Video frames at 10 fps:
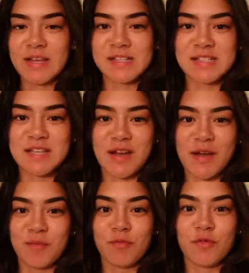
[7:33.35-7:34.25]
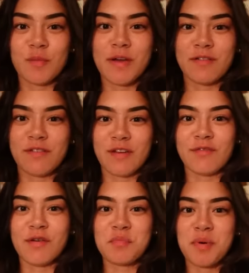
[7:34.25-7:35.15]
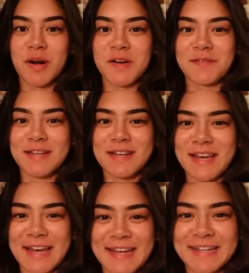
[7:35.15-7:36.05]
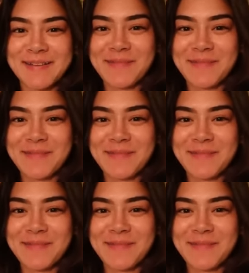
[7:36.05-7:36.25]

It's time for my favorite part of the day.